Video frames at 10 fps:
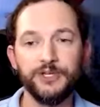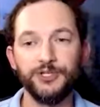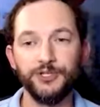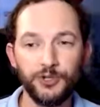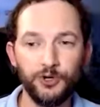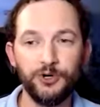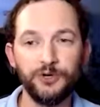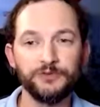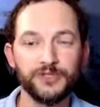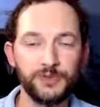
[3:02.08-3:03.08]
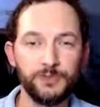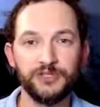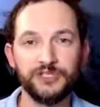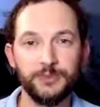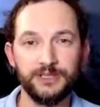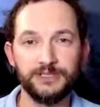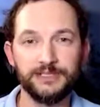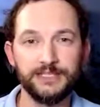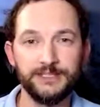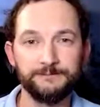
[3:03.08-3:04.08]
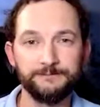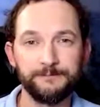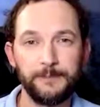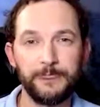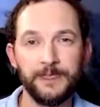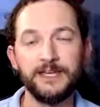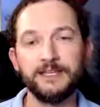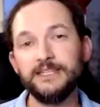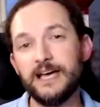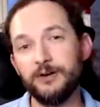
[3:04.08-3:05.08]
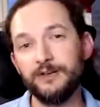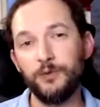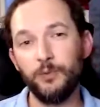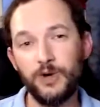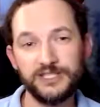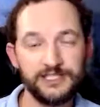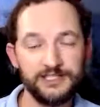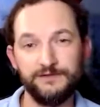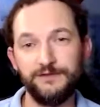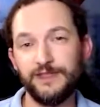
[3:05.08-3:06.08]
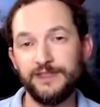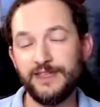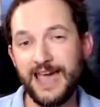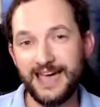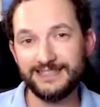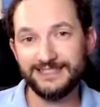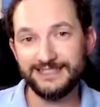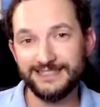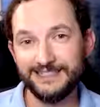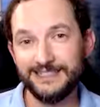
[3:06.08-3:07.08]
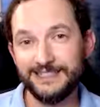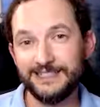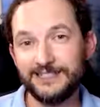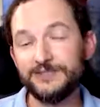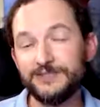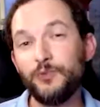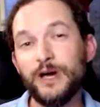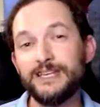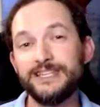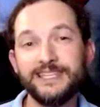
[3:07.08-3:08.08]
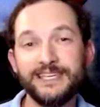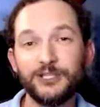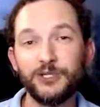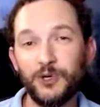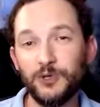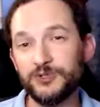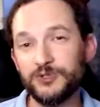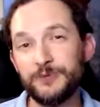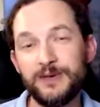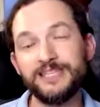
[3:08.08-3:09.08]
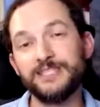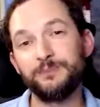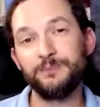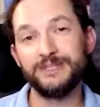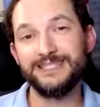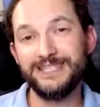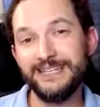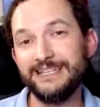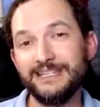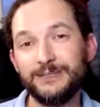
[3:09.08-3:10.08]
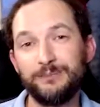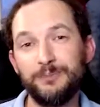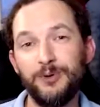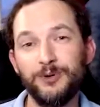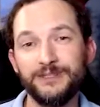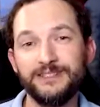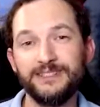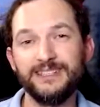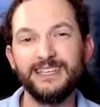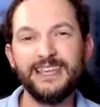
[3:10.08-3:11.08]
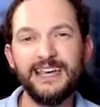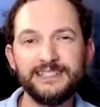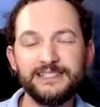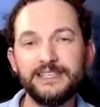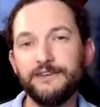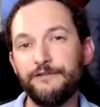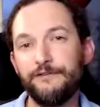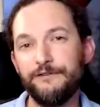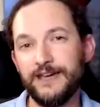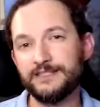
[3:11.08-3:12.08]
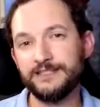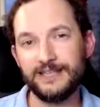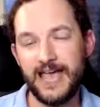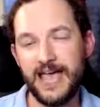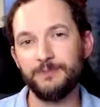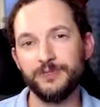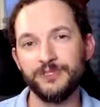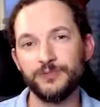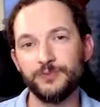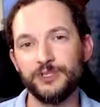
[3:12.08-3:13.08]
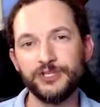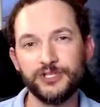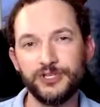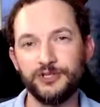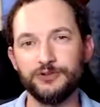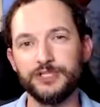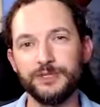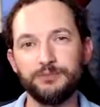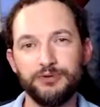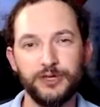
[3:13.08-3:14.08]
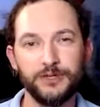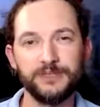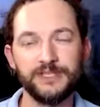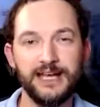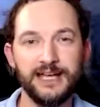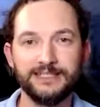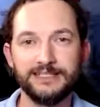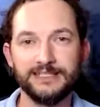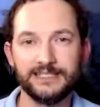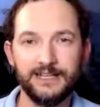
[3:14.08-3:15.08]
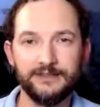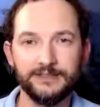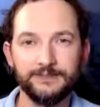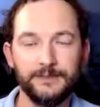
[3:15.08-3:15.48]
your responsibility. Now, if it wasn't for that, there's one thing that also makes it particularly important, and that is the effect that happens when security problems are discovered.